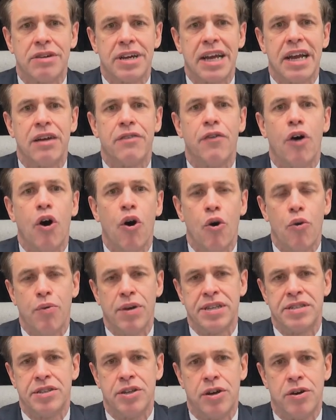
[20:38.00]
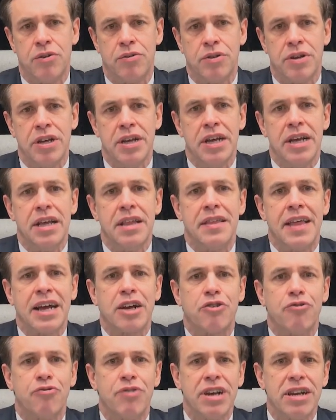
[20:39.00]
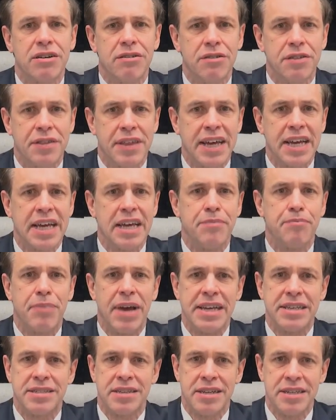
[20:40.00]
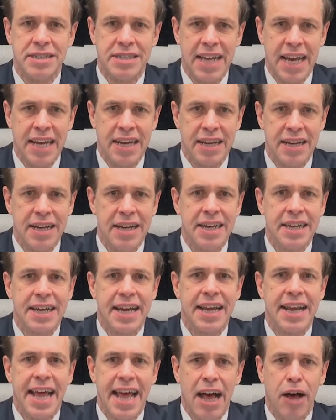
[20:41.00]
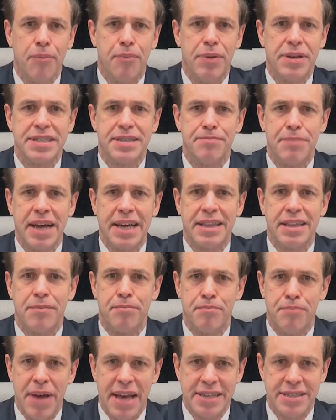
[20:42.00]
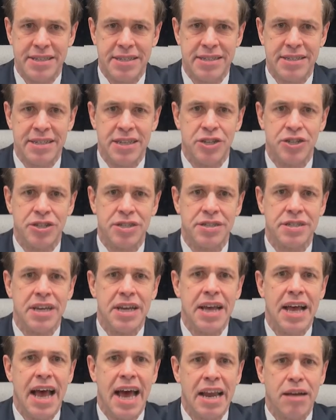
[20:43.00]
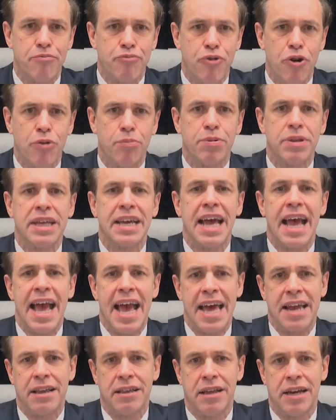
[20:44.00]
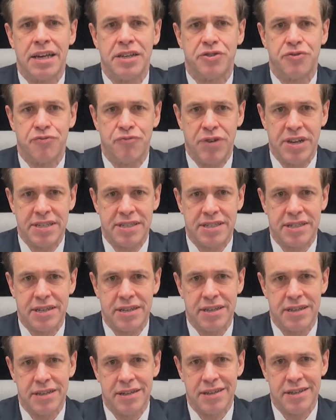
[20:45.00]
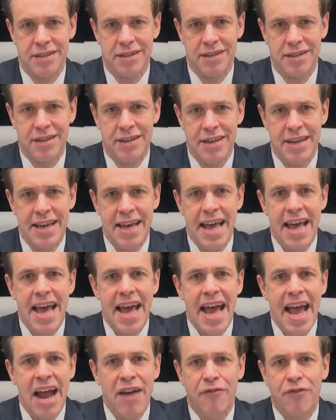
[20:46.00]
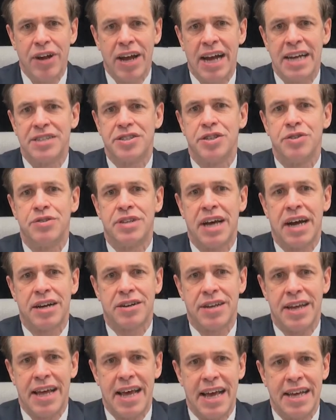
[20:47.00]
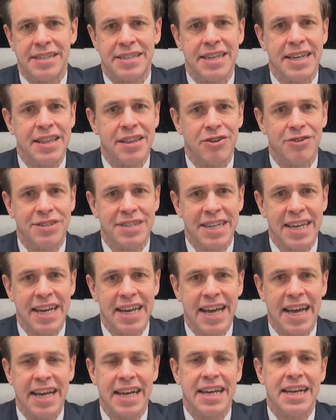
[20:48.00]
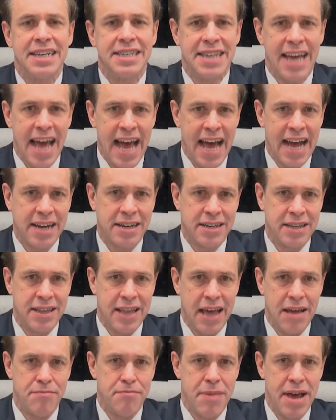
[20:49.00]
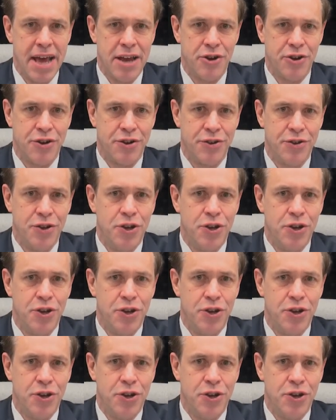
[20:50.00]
have always known, that critical thinking based on data can help us make the best decisions and appropriately analyze risk. Every ICU doctor has it in their DNA to act in that manner.